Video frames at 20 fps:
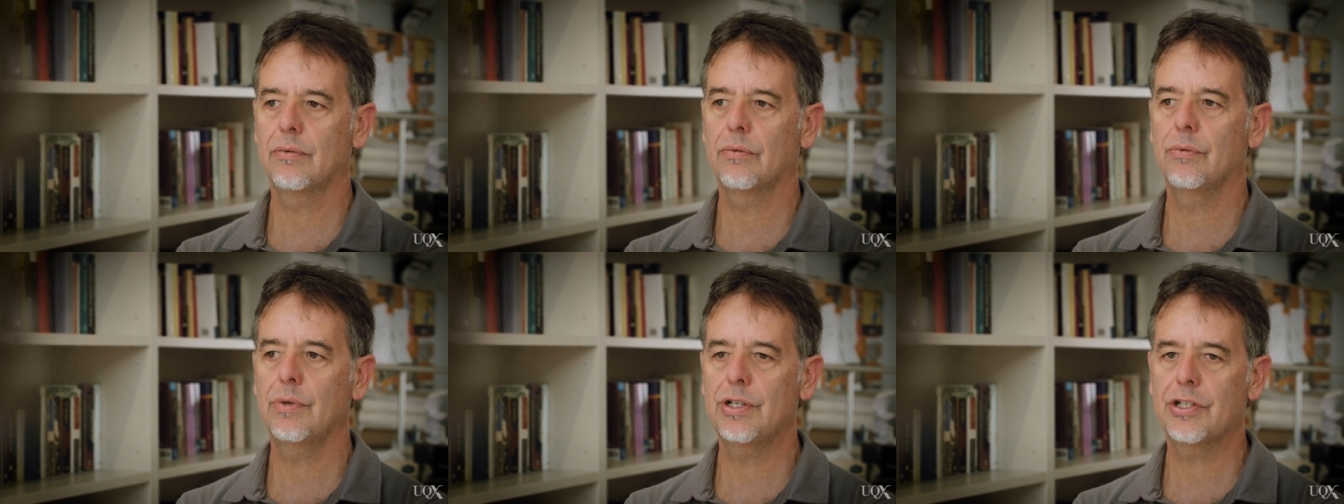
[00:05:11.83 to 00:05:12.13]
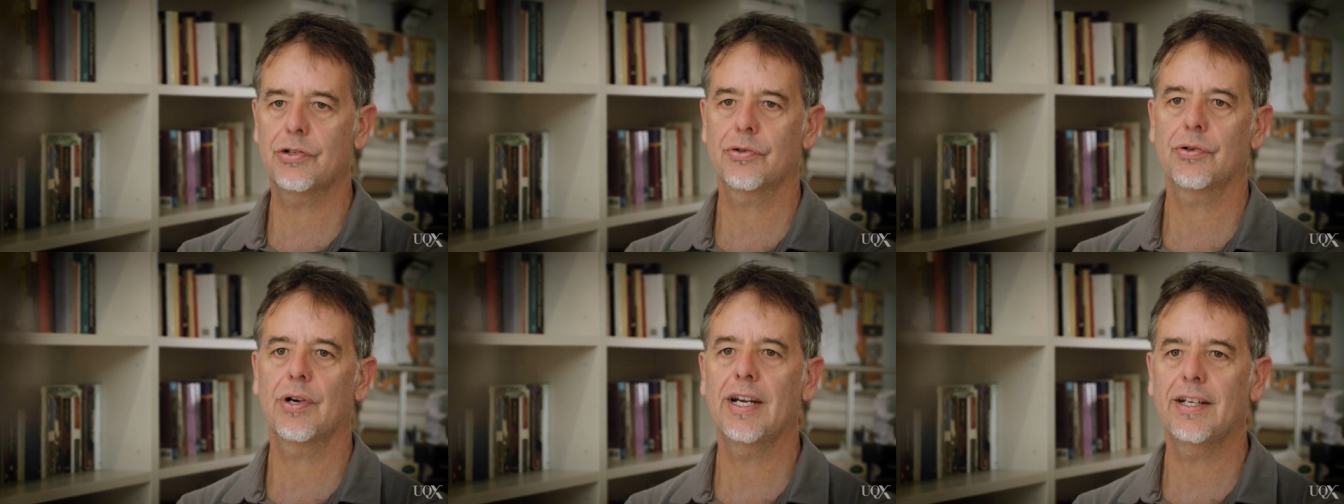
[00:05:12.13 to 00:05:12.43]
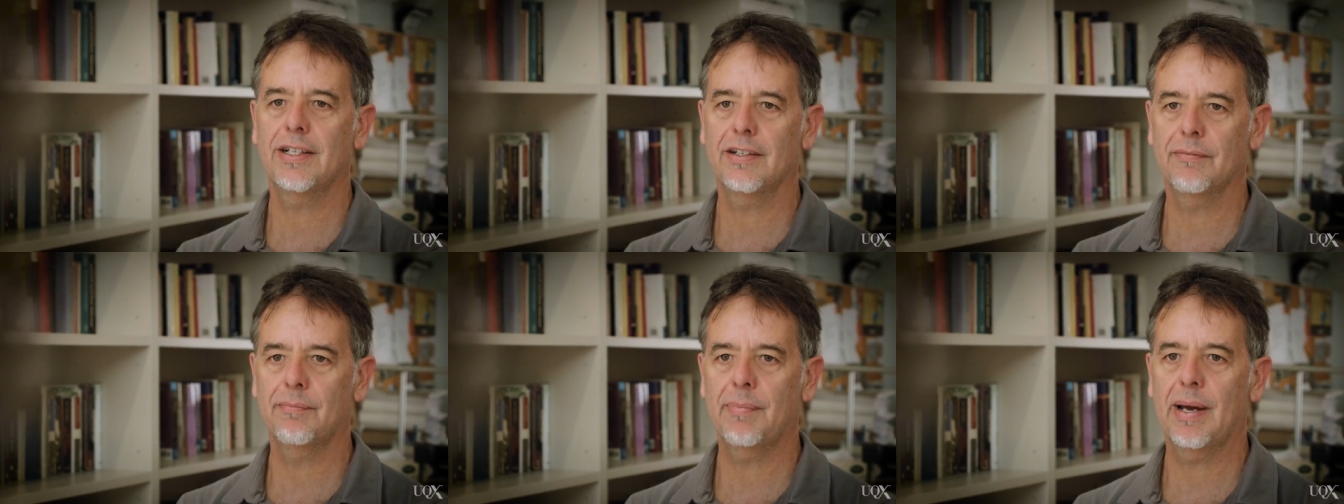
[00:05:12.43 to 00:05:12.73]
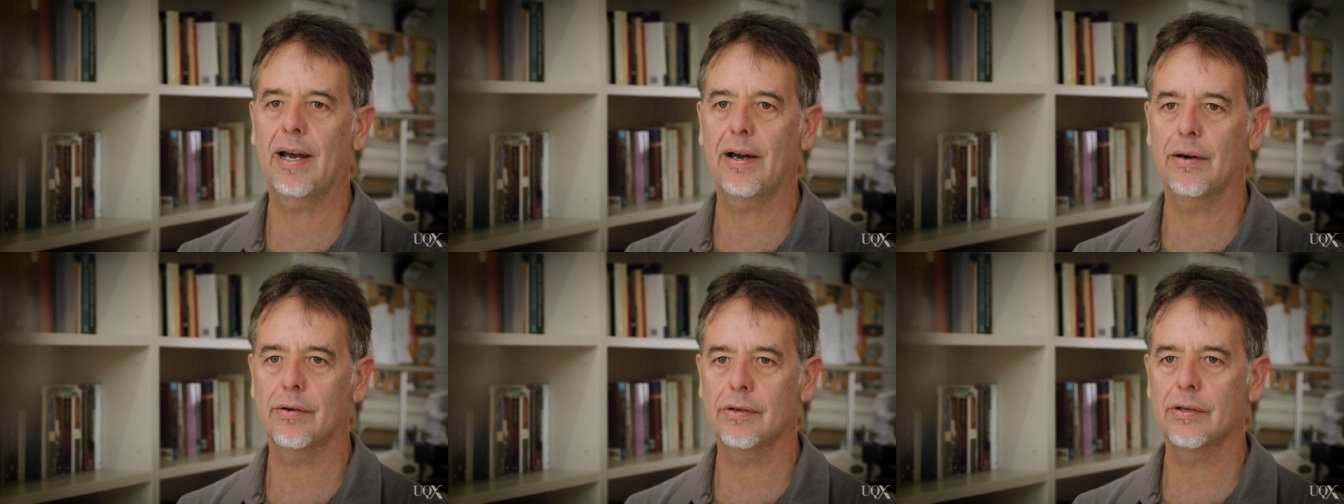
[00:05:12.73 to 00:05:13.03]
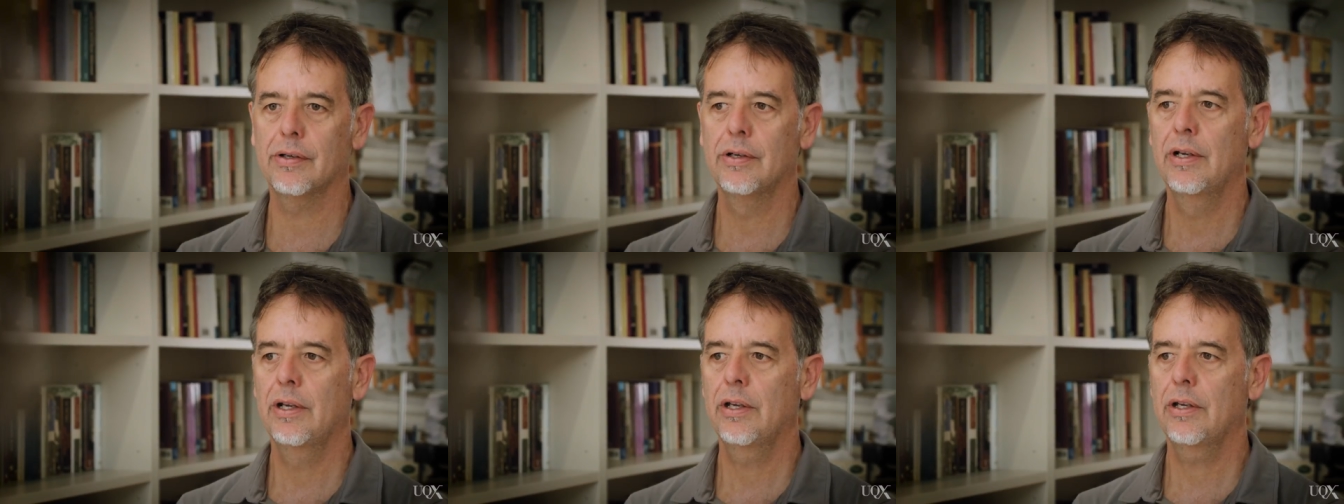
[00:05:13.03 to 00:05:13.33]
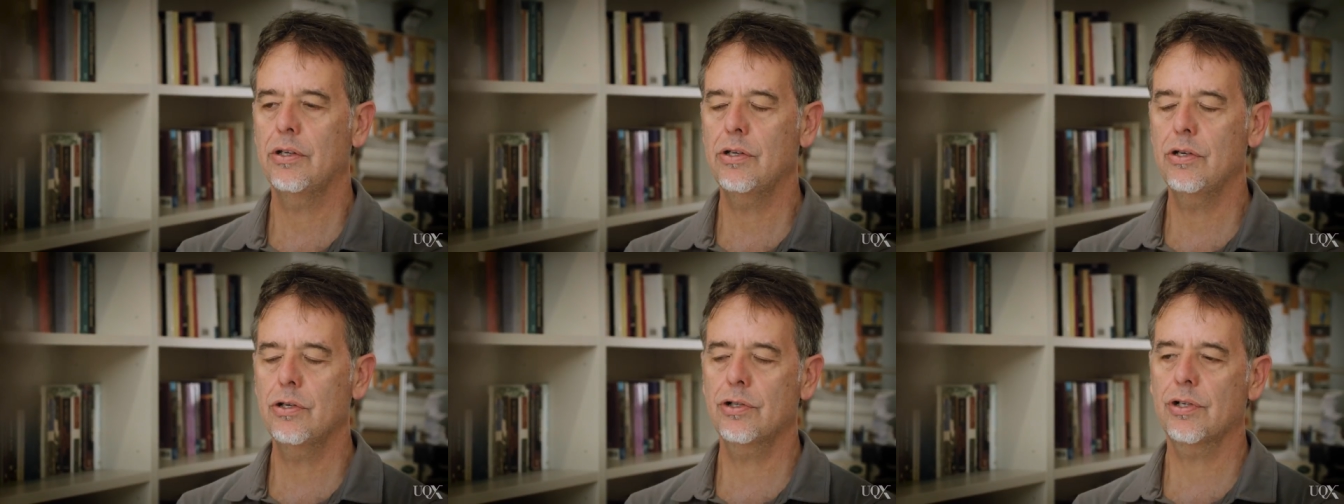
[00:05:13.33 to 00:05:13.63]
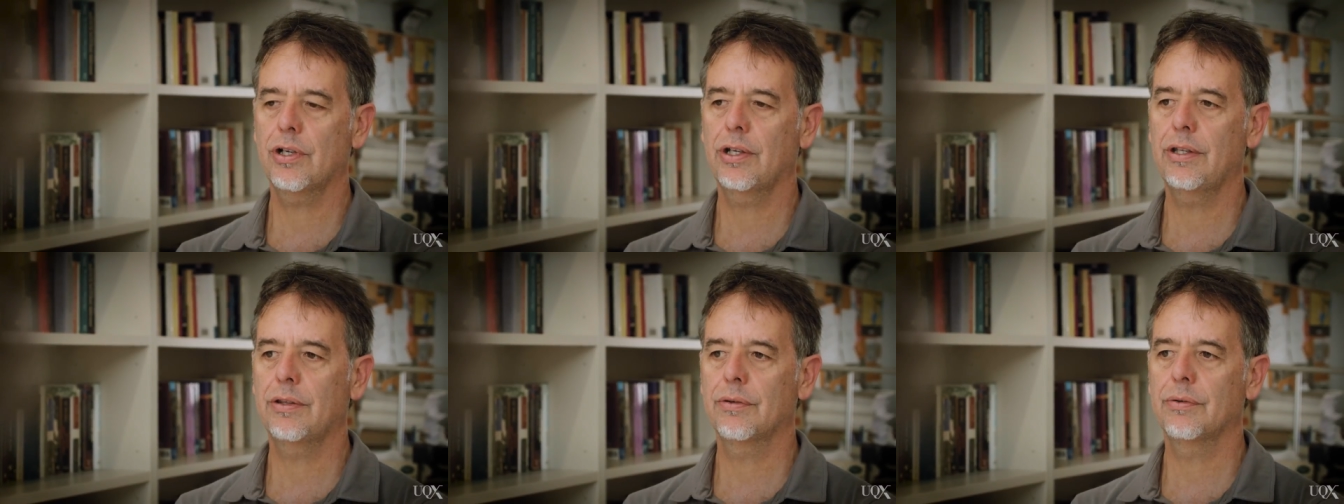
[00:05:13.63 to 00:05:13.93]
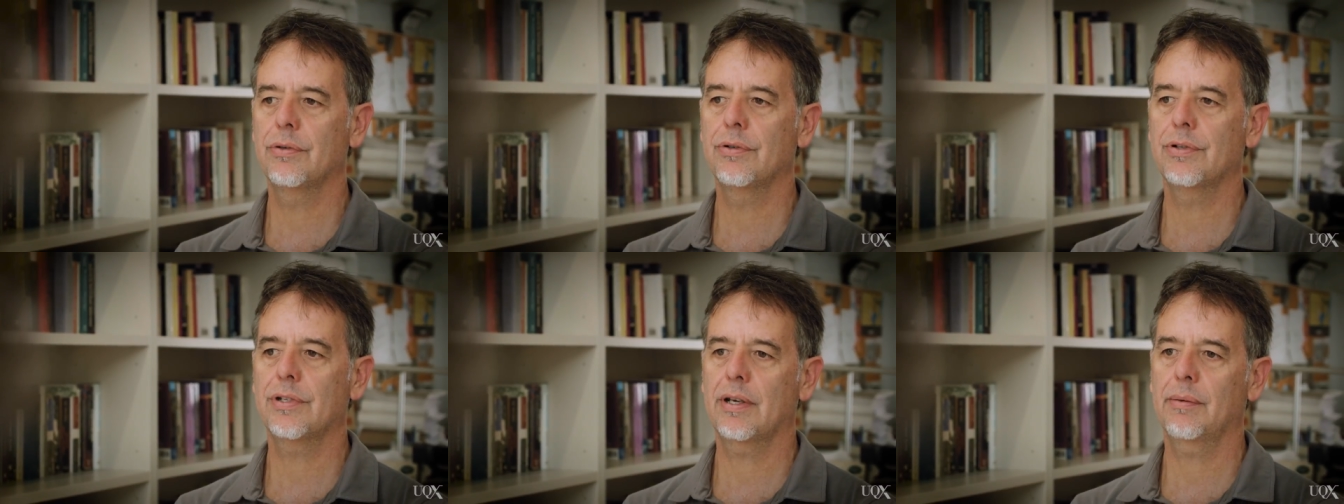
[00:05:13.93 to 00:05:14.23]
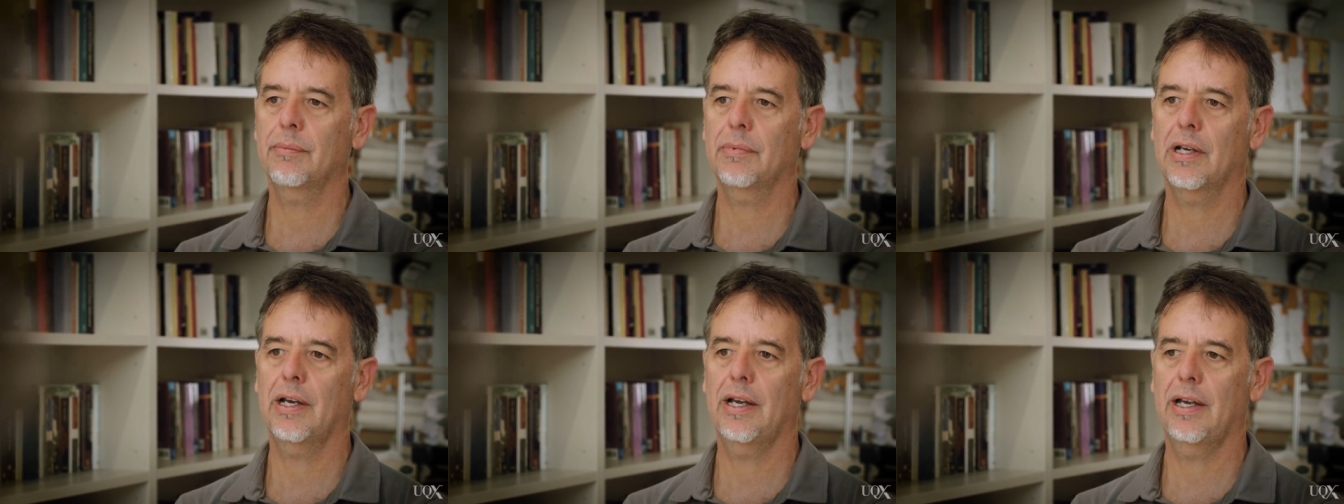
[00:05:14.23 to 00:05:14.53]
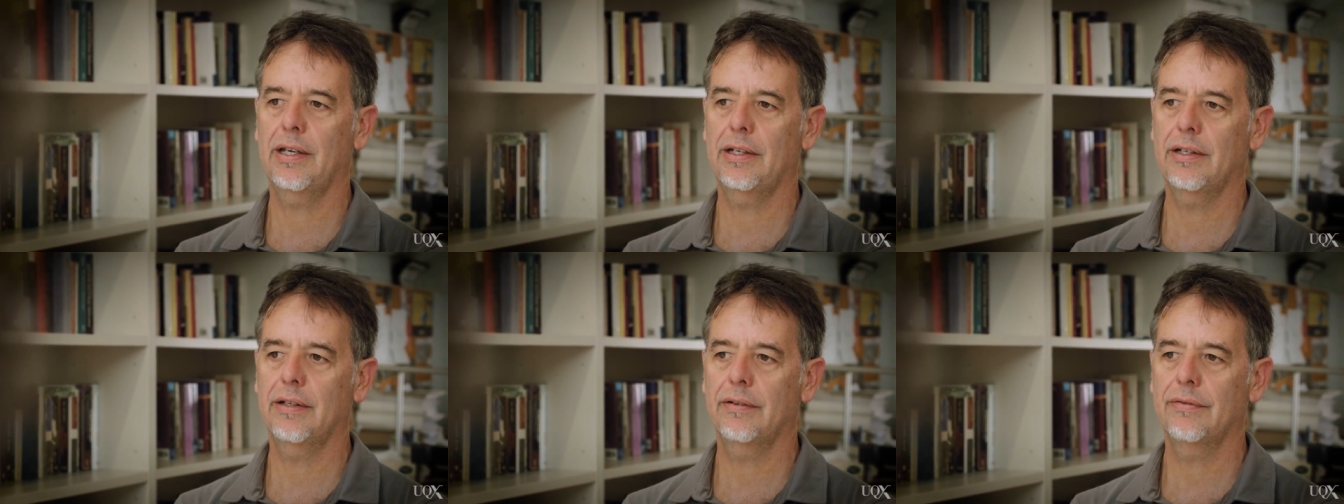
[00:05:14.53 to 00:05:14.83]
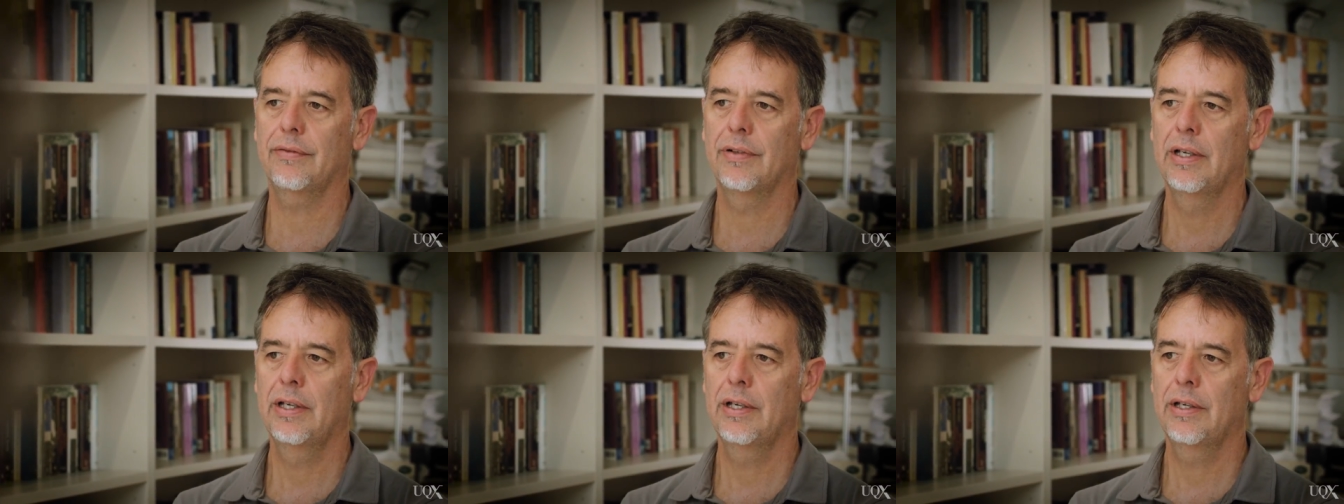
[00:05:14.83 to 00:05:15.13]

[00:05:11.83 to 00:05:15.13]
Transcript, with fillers: restraint of power, usually through some kind of